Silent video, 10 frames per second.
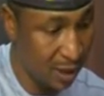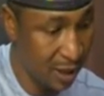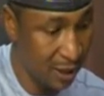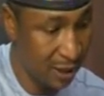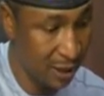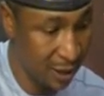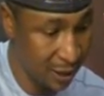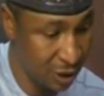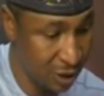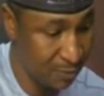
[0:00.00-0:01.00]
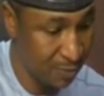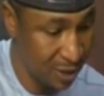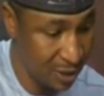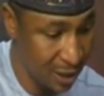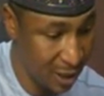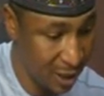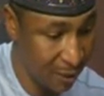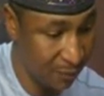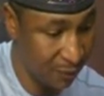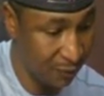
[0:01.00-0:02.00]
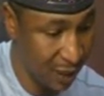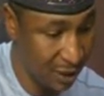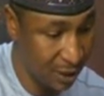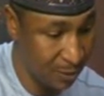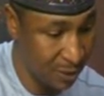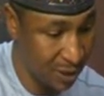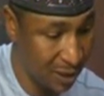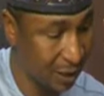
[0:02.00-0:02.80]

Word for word: engage the media and provide them with a